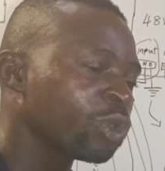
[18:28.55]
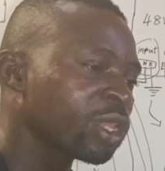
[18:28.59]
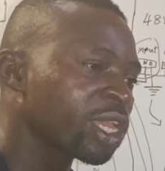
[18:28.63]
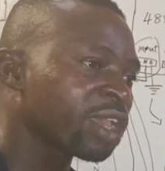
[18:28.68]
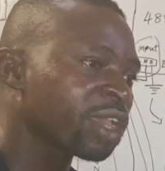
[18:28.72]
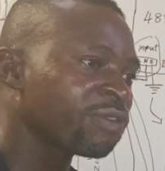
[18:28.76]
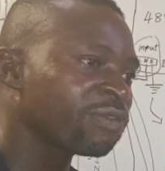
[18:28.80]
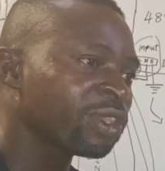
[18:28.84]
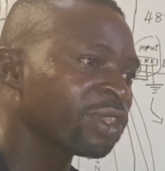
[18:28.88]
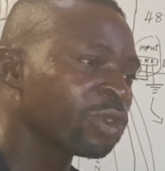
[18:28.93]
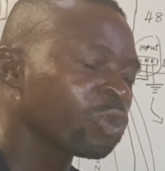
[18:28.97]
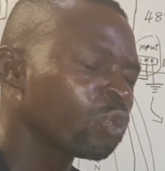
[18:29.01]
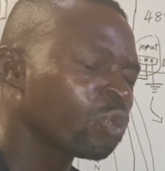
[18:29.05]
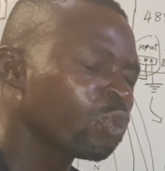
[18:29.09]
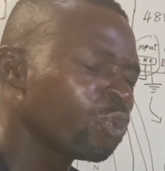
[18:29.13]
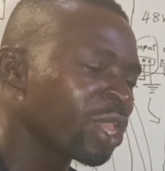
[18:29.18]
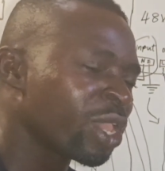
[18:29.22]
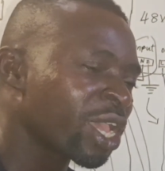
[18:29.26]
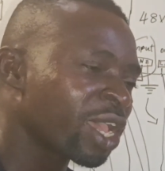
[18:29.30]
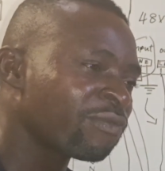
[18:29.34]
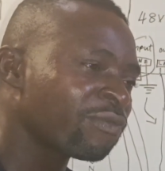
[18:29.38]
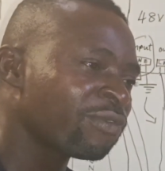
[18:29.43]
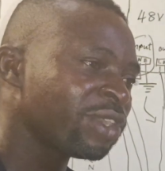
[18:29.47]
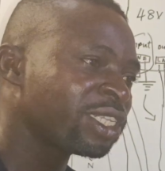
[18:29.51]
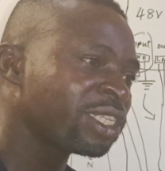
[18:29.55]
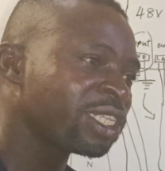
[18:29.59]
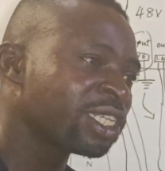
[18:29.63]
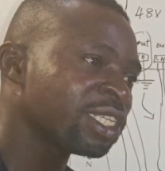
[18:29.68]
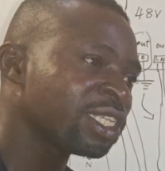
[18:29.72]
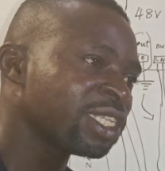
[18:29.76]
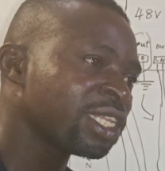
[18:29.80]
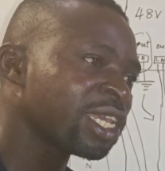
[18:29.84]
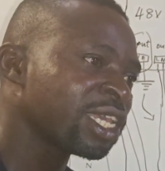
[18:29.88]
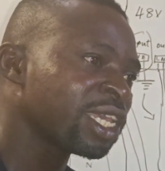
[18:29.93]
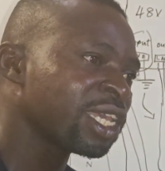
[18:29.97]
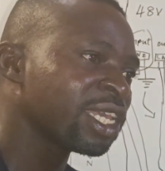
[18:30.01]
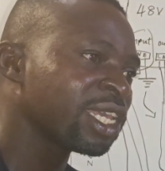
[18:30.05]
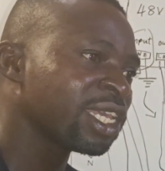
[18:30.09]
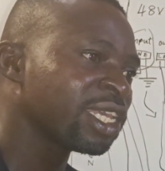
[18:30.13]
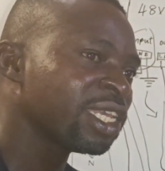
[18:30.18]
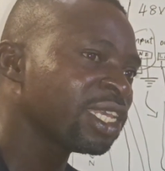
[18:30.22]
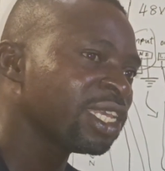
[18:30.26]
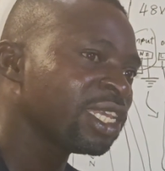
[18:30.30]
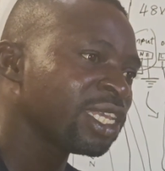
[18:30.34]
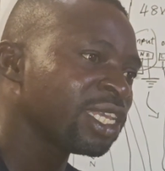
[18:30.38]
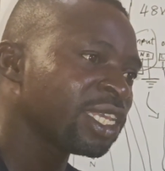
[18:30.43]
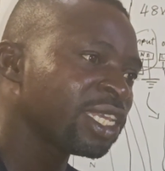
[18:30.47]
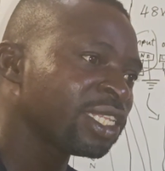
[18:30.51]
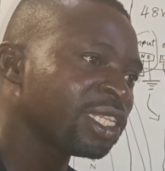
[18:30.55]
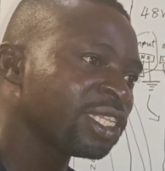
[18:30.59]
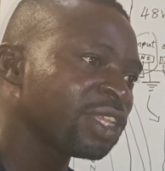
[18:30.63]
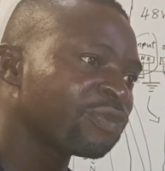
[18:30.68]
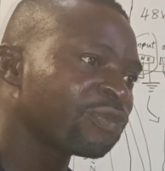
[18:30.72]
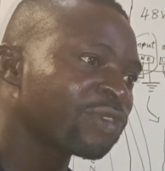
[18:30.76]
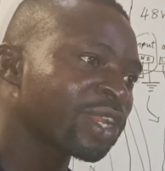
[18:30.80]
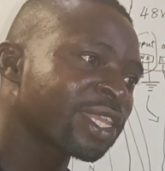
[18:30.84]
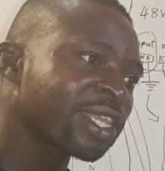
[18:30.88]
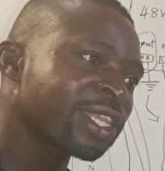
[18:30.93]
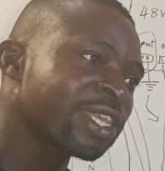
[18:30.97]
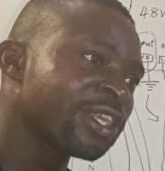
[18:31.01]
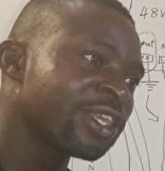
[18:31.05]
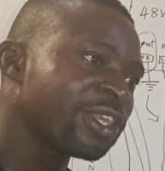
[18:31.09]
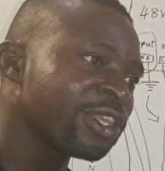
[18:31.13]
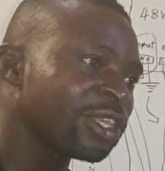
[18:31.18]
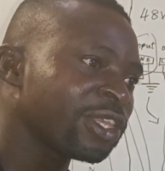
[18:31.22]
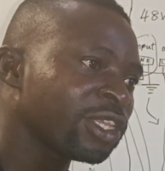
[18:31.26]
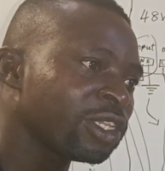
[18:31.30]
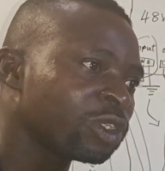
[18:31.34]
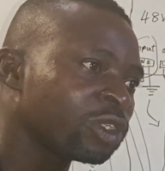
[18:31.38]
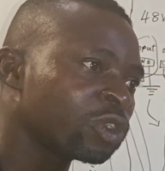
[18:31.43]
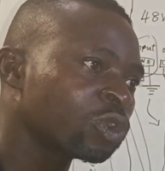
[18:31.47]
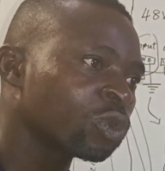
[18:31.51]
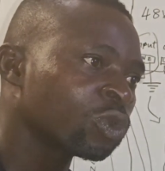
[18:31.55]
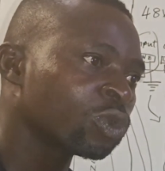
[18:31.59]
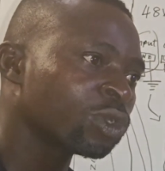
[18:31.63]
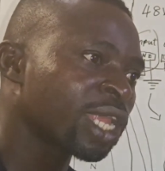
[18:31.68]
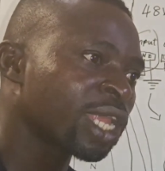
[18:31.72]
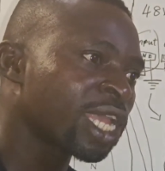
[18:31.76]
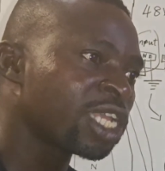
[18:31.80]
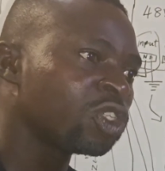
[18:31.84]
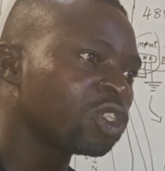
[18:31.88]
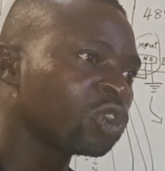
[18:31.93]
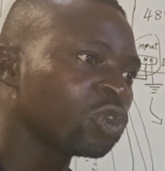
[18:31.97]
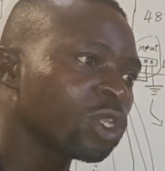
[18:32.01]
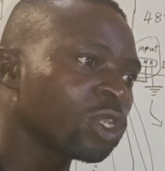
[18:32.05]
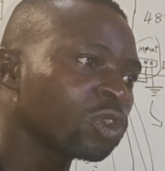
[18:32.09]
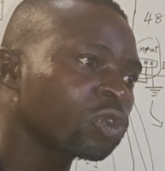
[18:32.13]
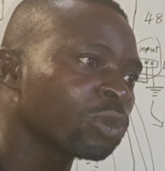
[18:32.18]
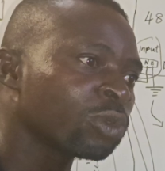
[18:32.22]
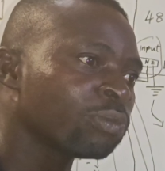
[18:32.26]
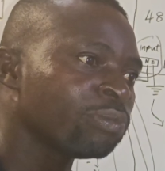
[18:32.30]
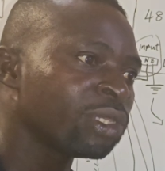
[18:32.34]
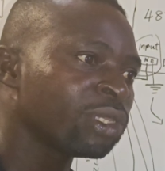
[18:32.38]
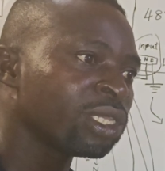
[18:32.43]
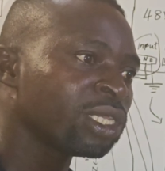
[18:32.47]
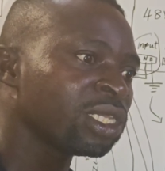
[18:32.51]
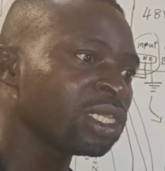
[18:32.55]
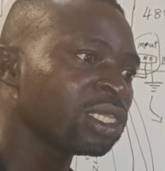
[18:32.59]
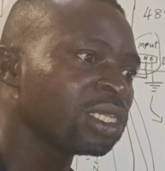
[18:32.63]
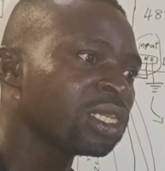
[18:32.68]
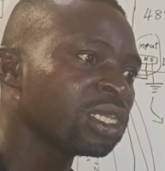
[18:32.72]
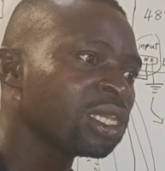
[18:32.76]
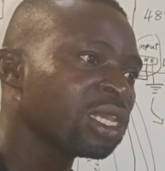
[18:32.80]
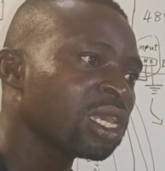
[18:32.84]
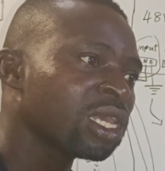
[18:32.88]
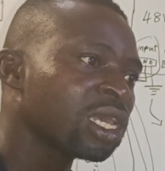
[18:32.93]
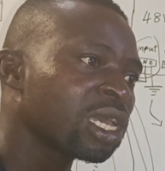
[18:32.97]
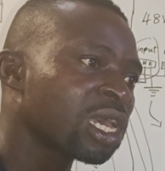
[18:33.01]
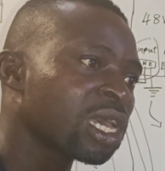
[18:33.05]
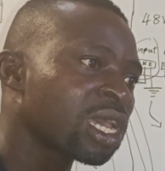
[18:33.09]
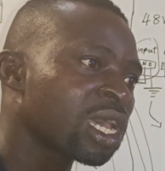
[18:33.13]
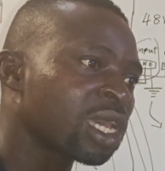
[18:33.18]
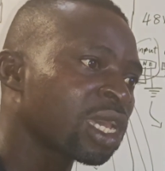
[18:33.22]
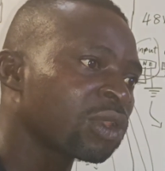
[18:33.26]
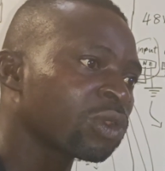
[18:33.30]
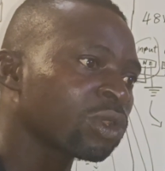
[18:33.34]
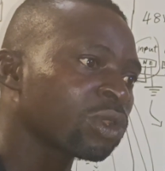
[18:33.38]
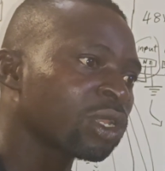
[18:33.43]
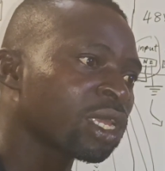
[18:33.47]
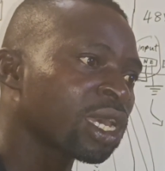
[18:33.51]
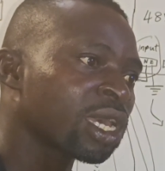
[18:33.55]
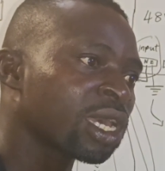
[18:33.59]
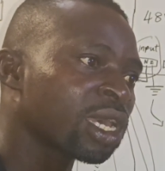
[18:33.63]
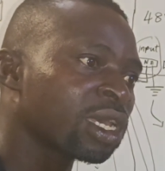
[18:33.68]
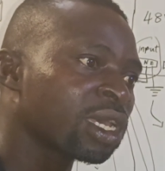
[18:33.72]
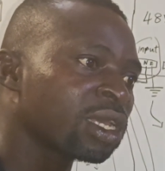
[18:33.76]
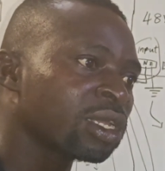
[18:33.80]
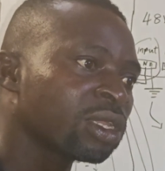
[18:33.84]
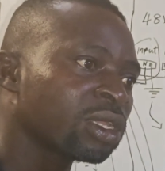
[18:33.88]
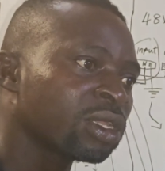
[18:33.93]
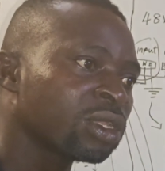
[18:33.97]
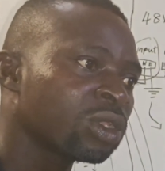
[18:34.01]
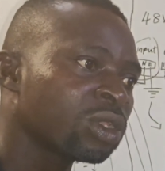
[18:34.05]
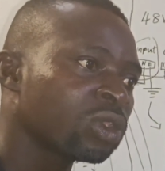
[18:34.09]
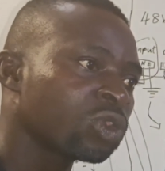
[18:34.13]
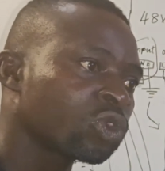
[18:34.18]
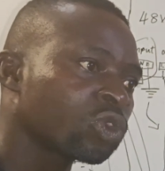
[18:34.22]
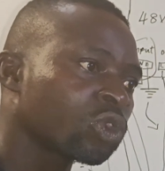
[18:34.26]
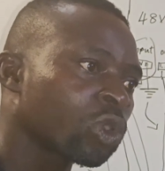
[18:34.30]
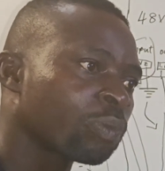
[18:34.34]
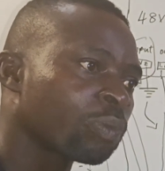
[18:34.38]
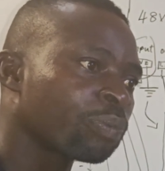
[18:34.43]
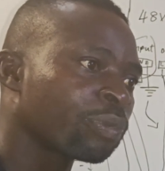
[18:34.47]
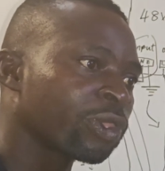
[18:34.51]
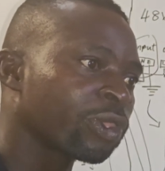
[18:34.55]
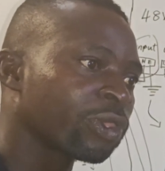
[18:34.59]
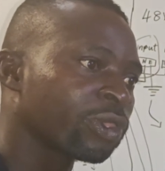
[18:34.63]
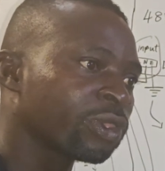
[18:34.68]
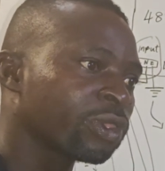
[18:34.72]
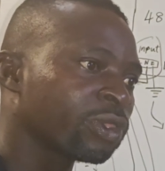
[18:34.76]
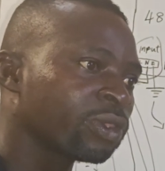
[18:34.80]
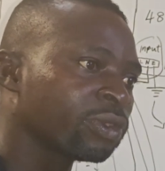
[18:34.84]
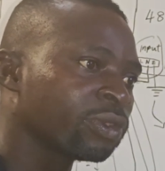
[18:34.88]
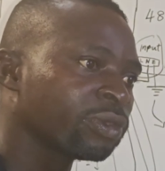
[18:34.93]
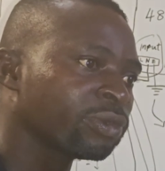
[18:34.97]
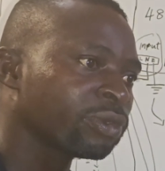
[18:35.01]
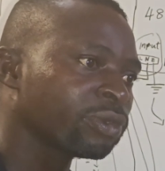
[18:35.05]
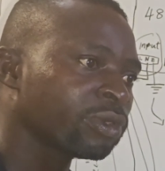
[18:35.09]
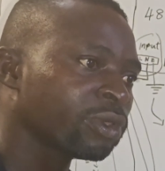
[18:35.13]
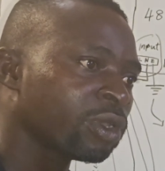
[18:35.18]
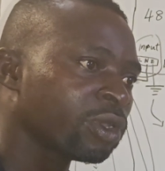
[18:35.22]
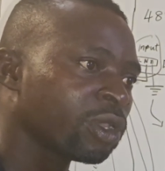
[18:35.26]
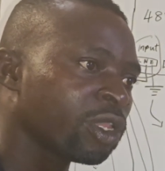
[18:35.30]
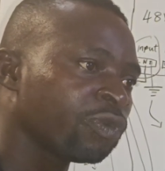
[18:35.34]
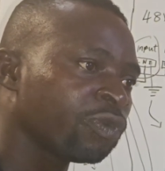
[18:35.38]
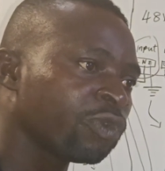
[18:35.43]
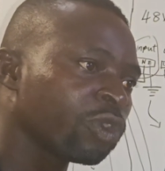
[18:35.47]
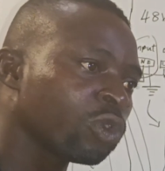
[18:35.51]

We have it in different KE, so that is going to be another topic. Okay.